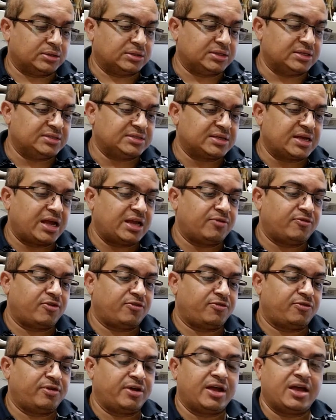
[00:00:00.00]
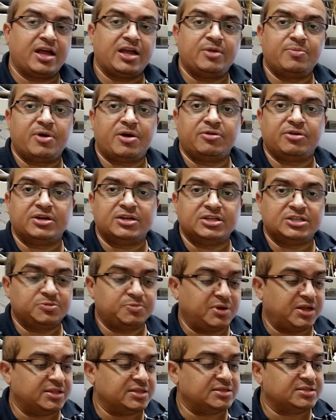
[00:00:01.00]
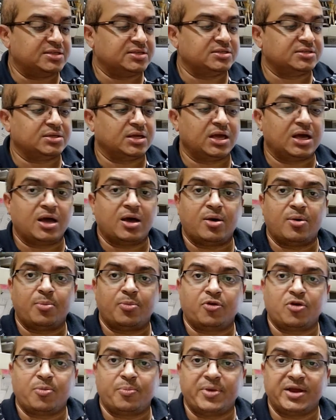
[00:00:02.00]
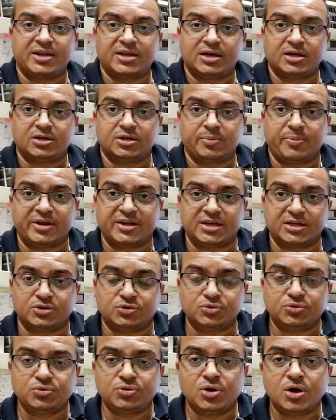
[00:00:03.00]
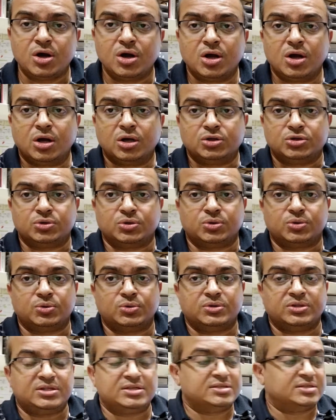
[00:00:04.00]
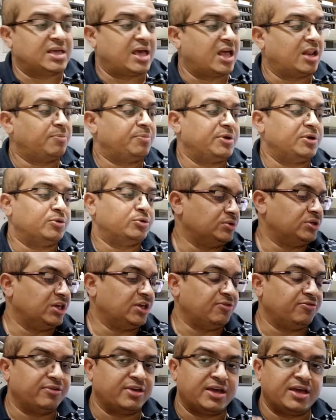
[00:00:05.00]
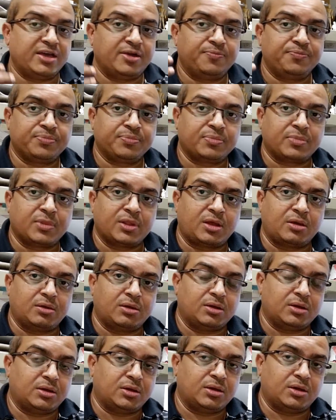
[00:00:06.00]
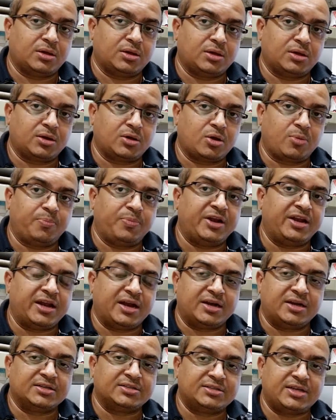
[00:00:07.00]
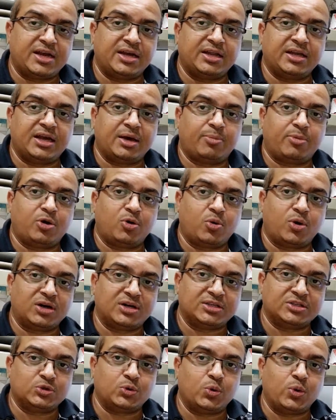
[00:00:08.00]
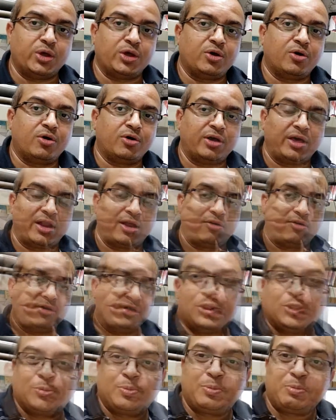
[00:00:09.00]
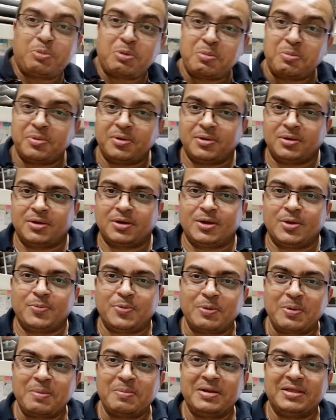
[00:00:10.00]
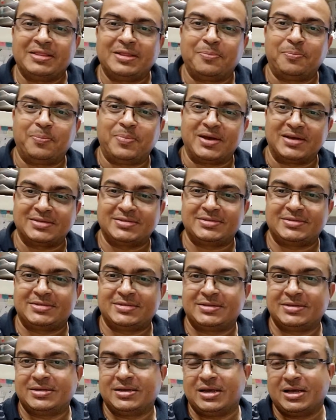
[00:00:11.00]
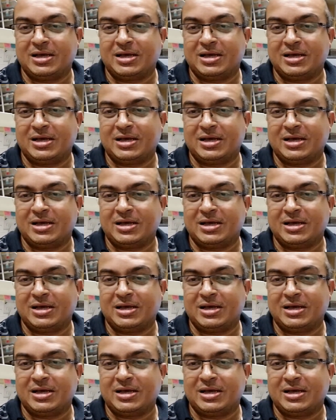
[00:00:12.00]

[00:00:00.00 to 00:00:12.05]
this type of head mounted display, this is from Meta 2. So this helps you give a complete understanding about what is going on around you. Probably the best